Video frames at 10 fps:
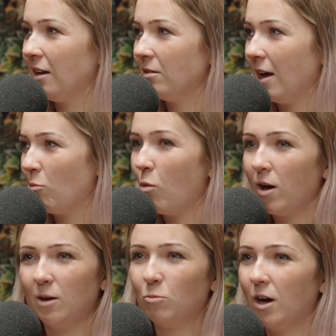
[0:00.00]
and
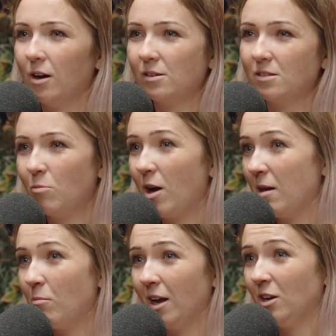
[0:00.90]
why it works and why
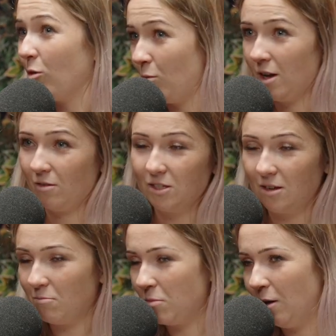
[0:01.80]
it might not work for
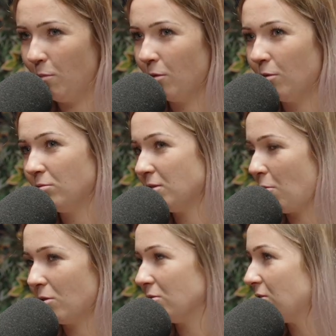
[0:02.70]
some people, so
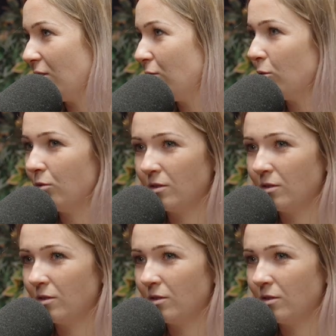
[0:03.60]
on and so forth.